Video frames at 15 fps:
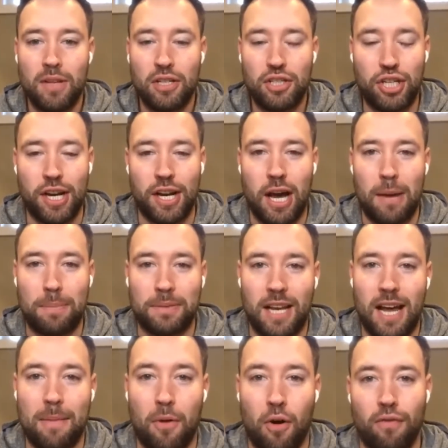chin ups, and
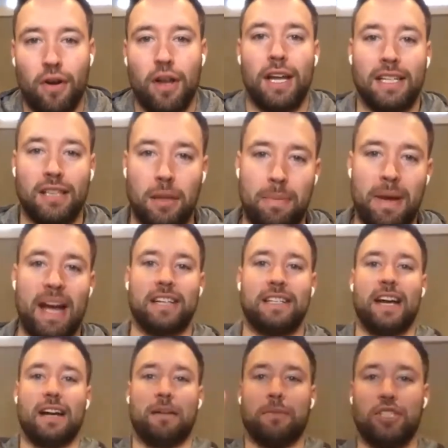I'm over on like the pec
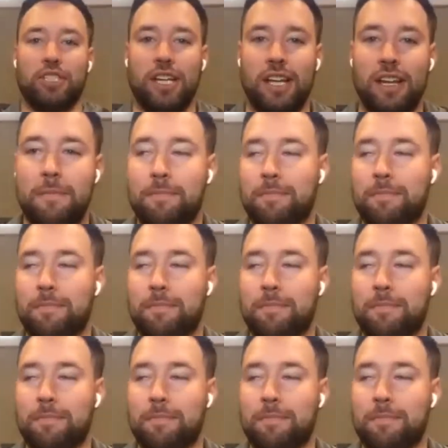deck machine